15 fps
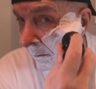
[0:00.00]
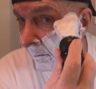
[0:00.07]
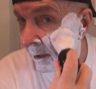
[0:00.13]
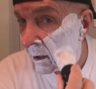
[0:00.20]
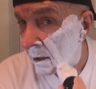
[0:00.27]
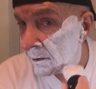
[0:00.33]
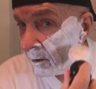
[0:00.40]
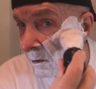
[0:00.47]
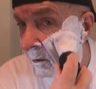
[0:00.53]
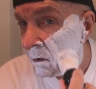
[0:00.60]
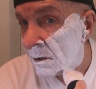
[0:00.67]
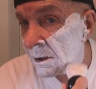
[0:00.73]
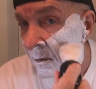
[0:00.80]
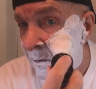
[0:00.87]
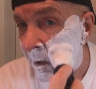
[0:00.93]
because you
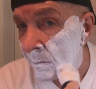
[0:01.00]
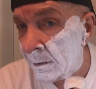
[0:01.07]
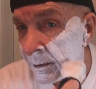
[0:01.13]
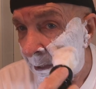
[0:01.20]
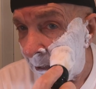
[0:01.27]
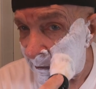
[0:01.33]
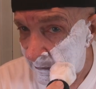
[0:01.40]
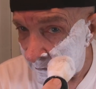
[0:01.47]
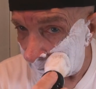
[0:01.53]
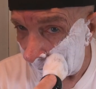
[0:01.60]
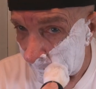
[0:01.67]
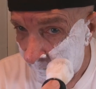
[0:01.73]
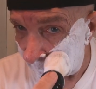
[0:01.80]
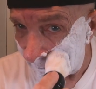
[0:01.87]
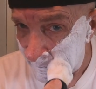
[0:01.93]
lose your reputation,
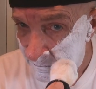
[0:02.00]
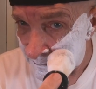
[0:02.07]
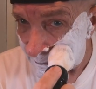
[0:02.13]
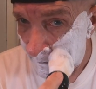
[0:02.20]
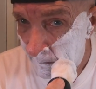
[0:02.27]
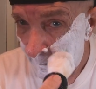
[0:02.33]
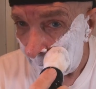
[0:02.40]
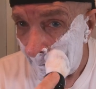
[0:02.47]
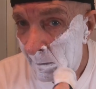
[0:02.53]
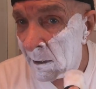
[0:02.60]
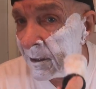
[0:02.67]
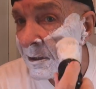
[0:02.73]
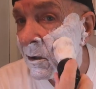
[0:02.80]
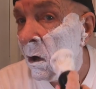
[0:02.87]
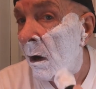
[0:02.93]
your trust,
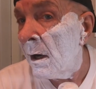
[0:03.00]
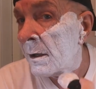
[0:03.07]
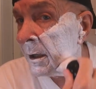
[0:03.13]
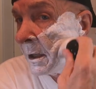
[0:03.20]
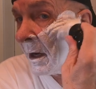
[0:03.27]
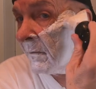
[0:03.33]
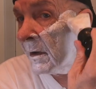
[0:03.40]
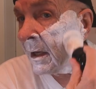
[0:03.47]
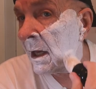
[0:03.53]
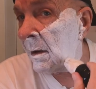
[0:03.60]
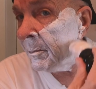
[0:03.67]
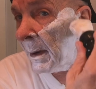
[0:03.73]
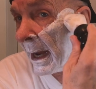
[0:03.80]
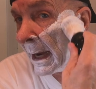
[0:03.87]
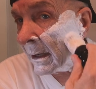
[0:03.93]
it's gone, you never get
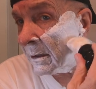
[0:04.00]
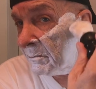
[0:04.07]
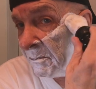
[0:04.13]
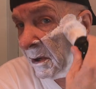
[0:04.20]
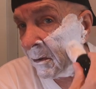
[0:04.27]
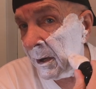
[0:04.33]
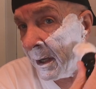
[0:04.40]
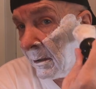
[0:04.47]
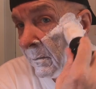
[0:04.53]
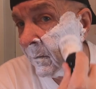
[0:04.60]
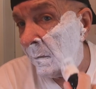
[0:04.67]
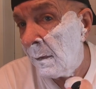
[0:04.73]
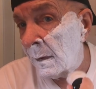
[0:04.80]
it back, period.